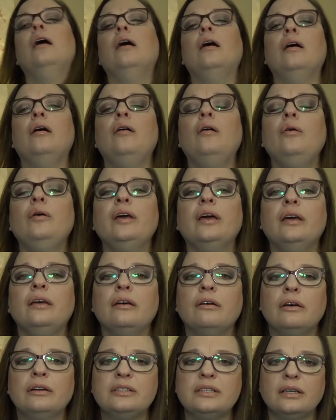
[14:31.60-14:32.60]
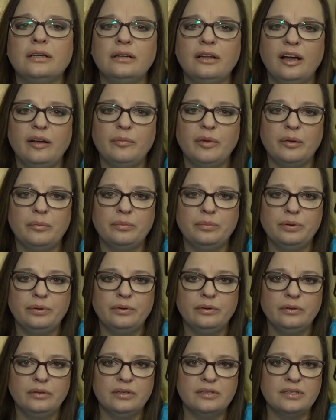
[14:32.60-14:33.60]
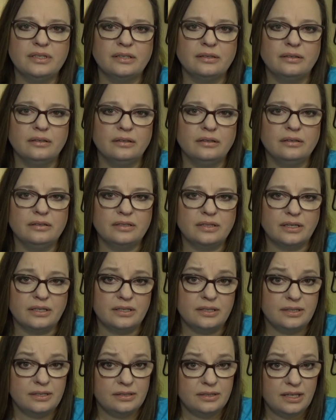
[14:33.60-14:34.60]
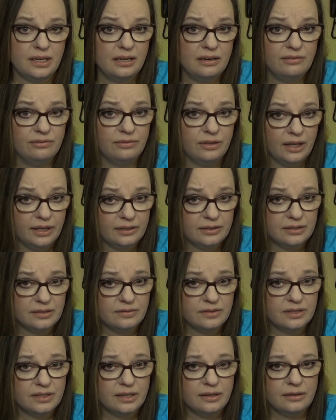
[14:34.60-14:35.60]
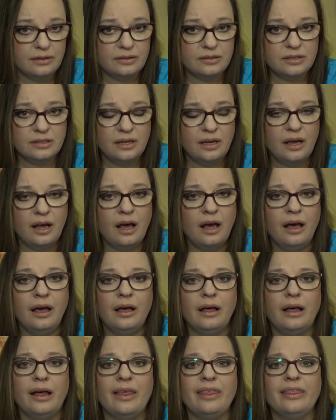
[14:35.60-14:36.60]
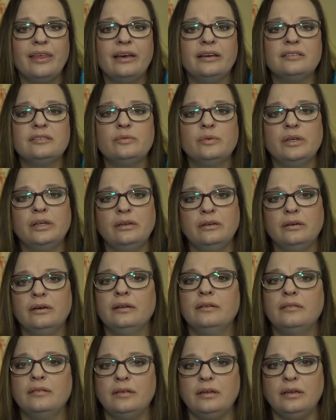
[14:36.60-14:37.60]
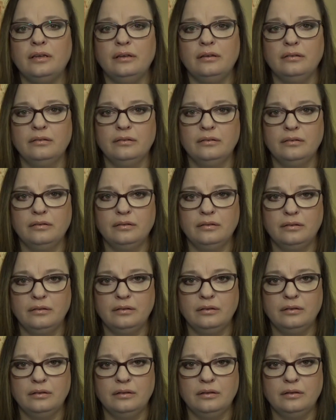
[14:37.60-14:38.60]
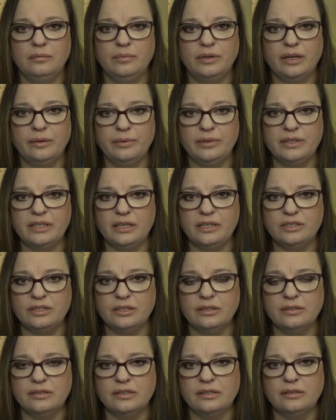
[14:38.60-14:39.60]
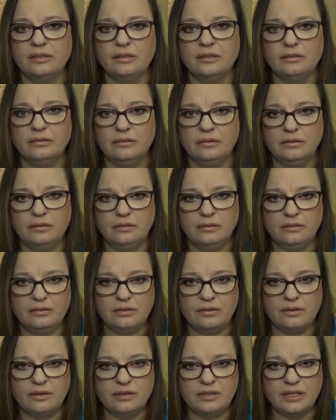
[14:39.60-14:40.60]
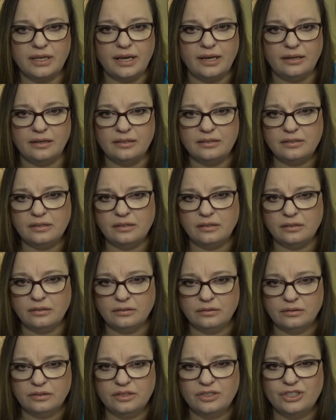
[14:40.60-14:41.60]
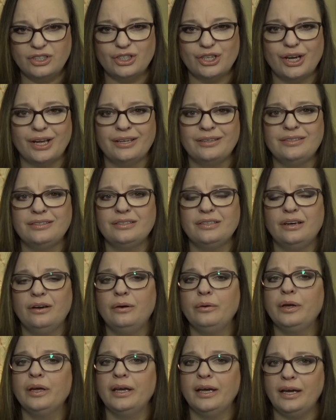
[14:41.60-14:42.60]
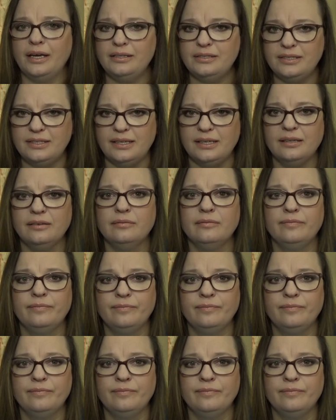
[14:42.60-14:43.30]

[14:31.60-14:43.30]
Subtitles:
Oh, okay, you had to climb up 16 flights of stairs, and that's when you got the palpitations and the sort of the tightness in your chest. Okay, I see.